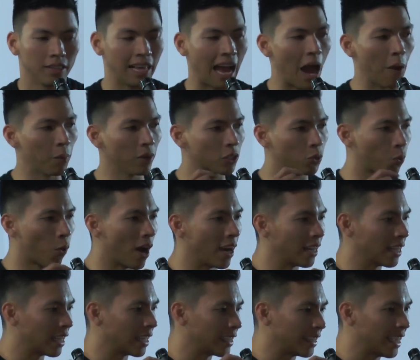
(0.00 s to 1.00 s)
That was
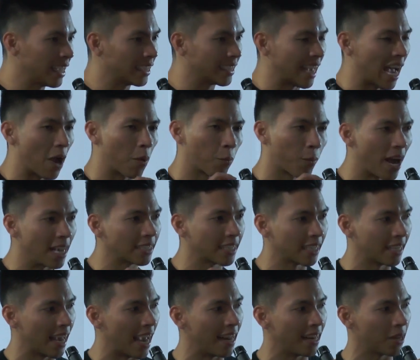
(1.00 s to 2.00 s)
one of the things that
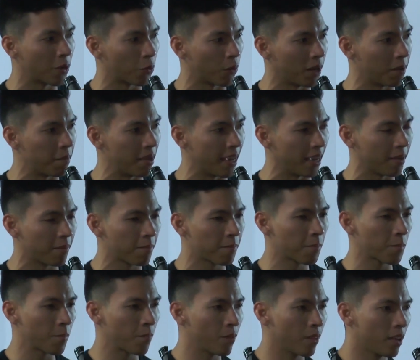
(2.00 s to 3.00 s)
resonated with me,
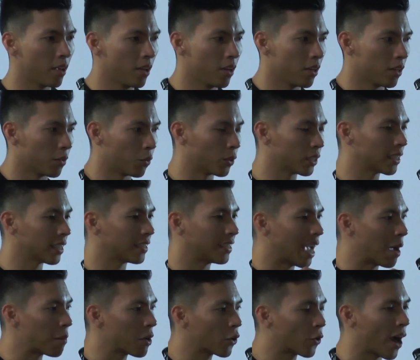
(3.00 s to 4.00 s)
was the
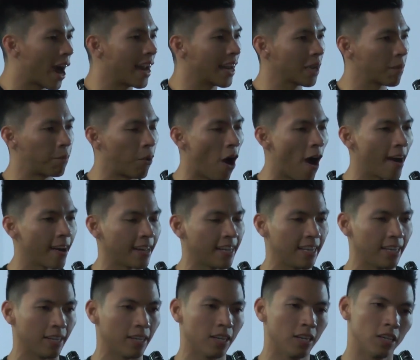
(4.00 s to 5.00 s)
Democratic
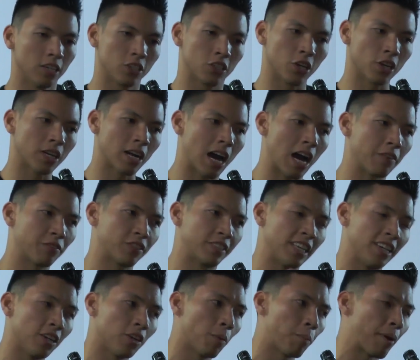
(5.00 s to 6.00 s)
Party took off
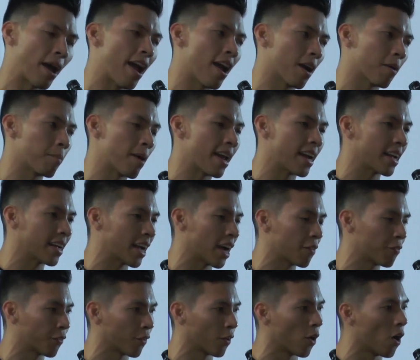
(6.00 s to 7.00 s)
single-payer
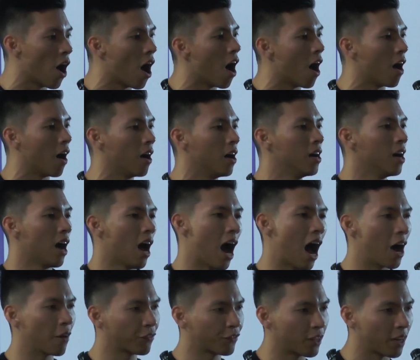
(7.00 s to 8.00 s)
Medicare for All
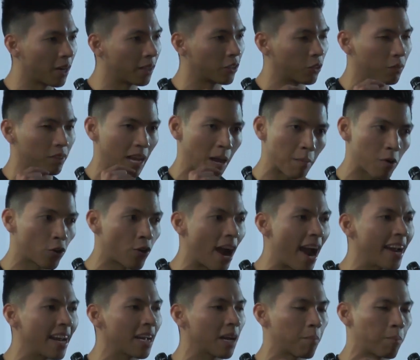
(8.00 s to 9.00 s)
off their
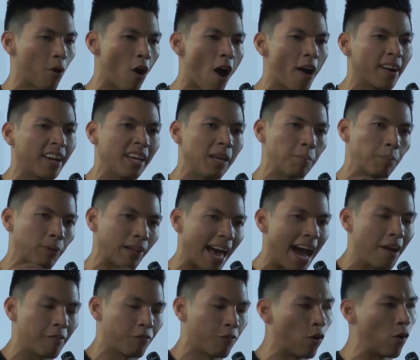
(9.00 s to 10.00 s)
Democratic Party
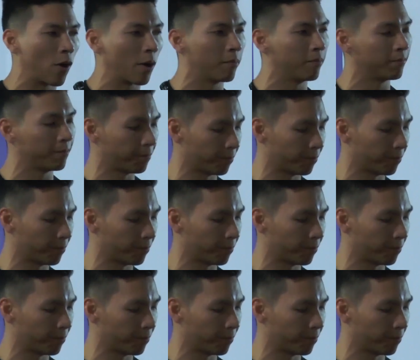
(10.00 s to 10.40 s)
platform.